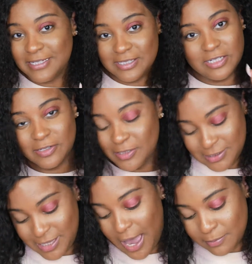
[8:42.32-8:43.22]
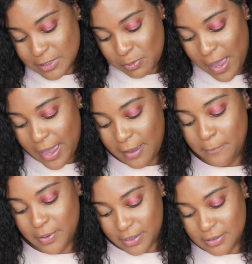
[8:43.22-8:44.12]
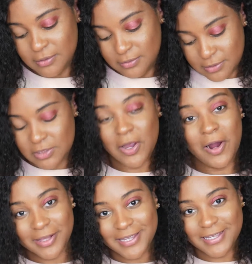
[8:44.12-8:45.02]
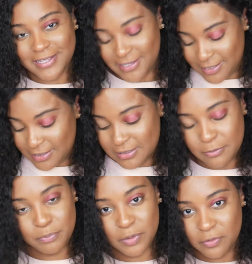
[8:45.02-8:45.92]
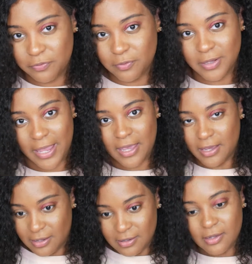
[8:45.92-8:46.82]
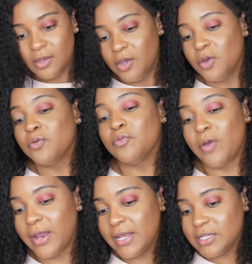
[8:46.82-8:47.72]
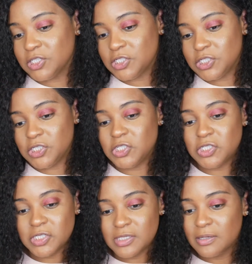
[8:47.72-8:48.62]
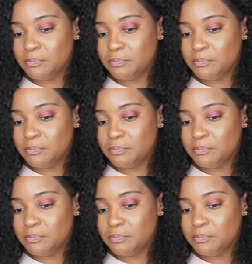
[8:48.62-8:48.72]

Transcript: is still top spot, but Scarlet, it's a beautiful like reddish,